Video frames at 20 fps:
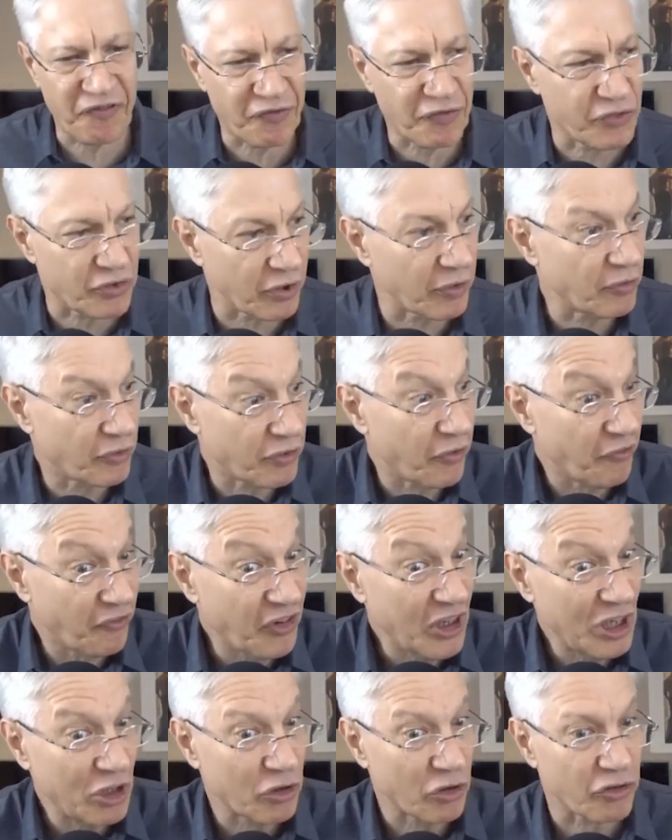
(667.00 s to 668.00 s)
to, to,
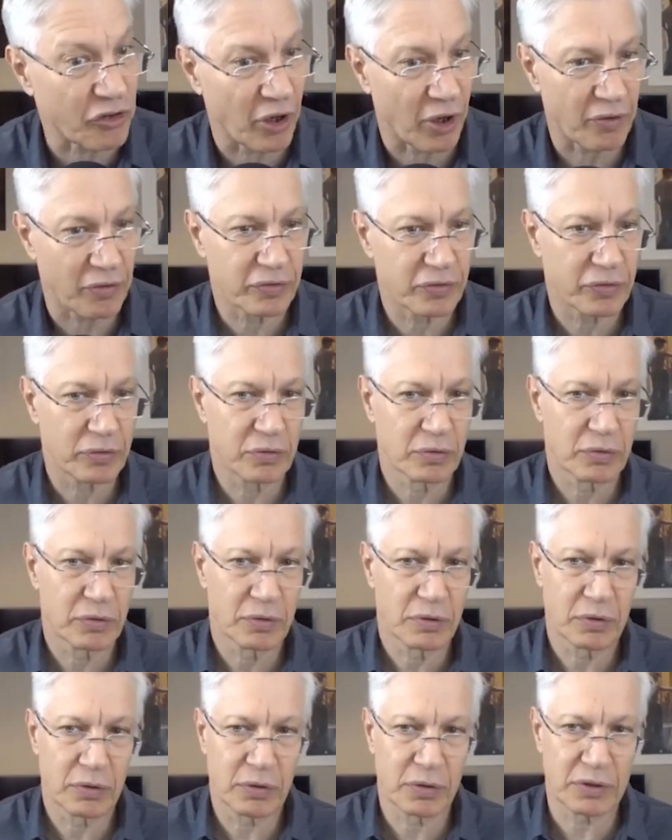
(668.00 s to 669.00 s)
feed yourself,
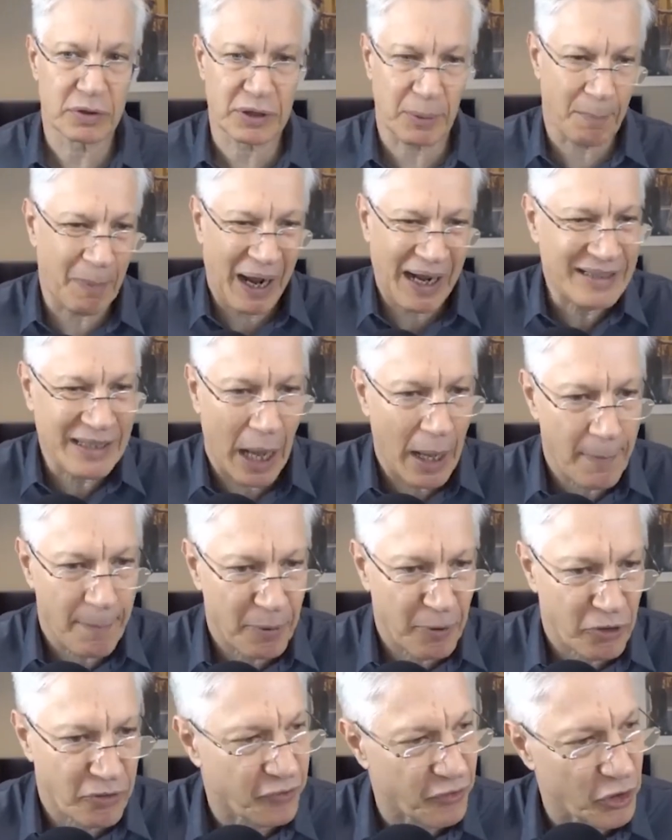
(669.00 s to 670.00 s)
to buy
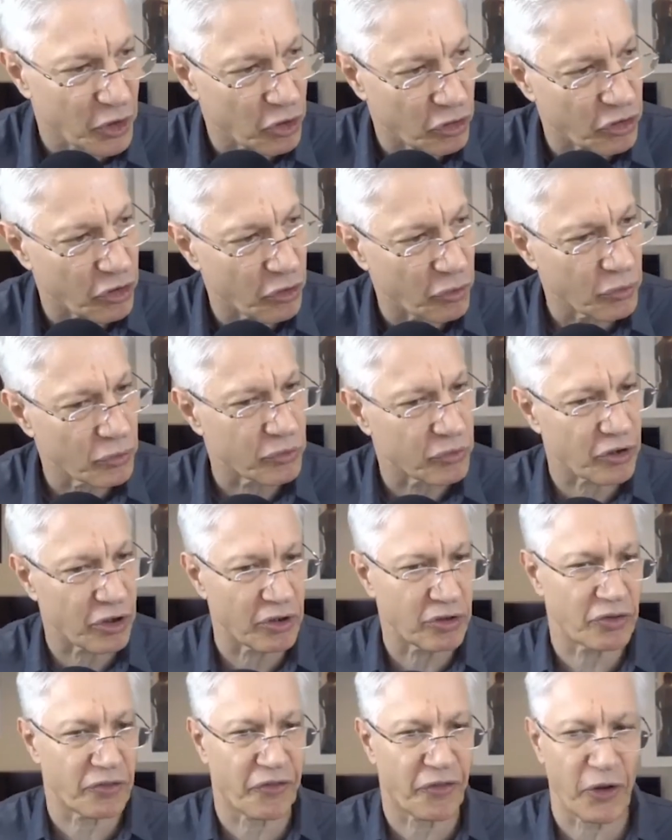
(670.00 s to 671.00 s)
diapers for your children,
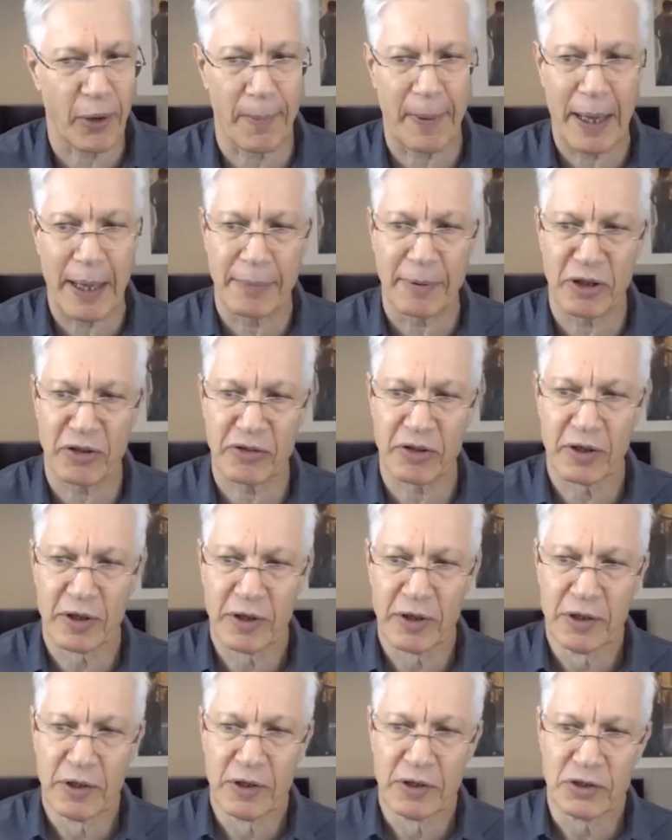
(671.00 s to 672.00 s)
to, for your babies,
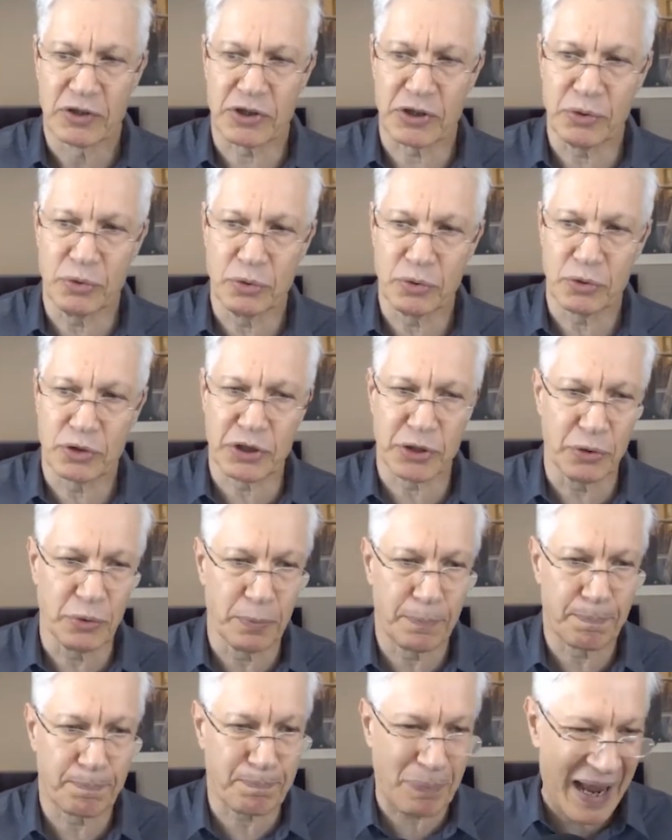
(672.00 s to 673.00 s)
to,
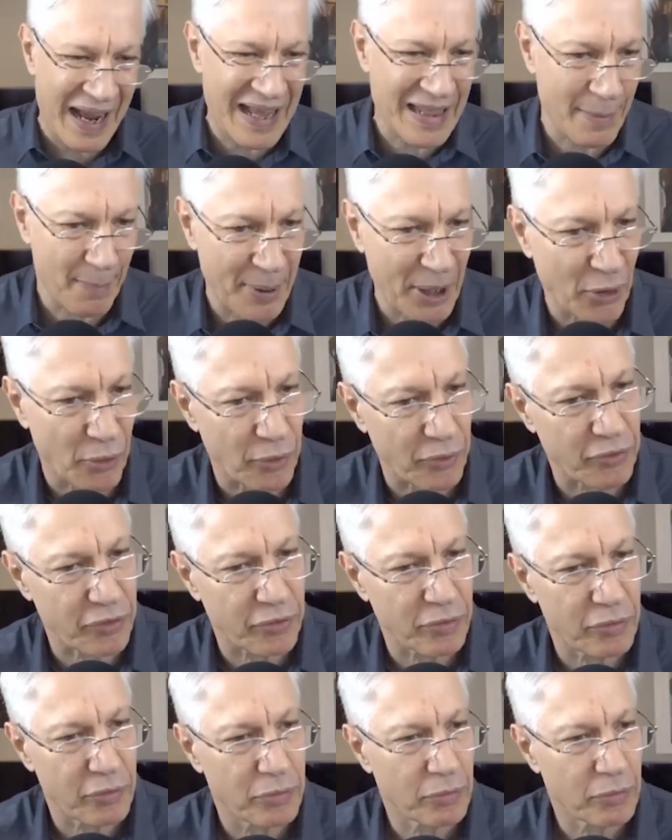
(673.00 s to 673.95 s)
to pay the bills.